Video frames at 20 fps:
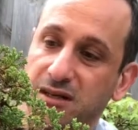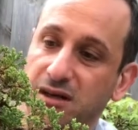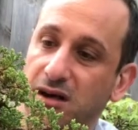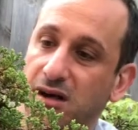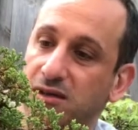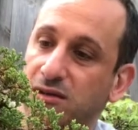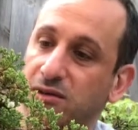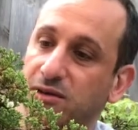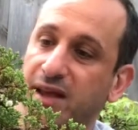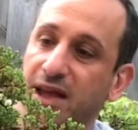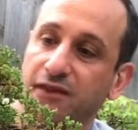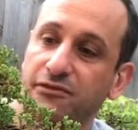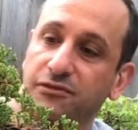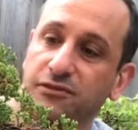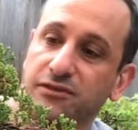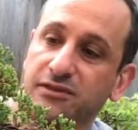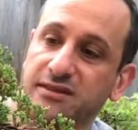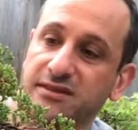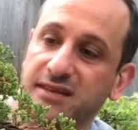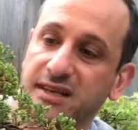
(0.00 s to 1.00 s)
I look out
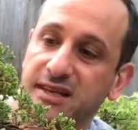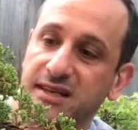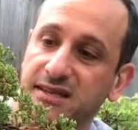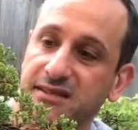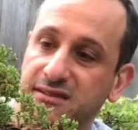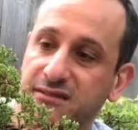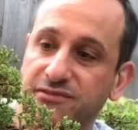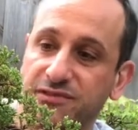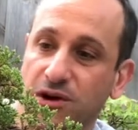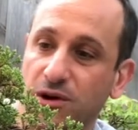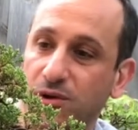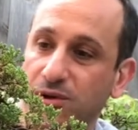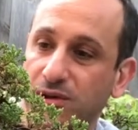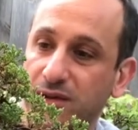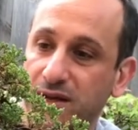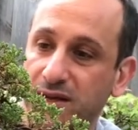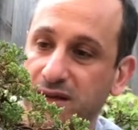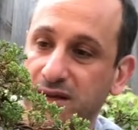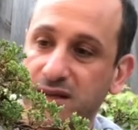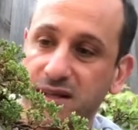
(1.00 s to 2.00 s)
for disease and
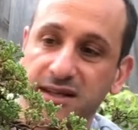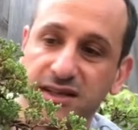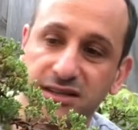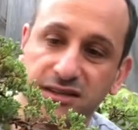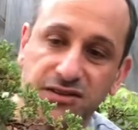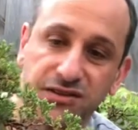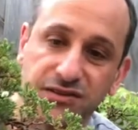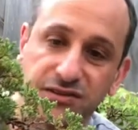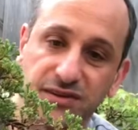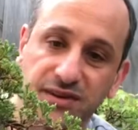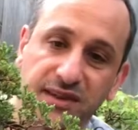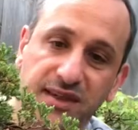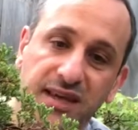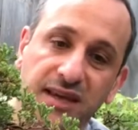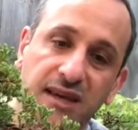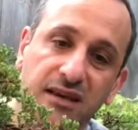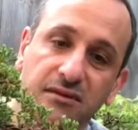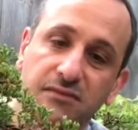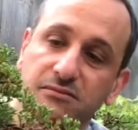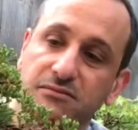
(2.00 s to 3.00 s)
fold and any issues around
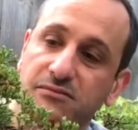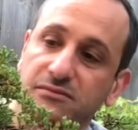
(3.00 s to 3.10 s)
that.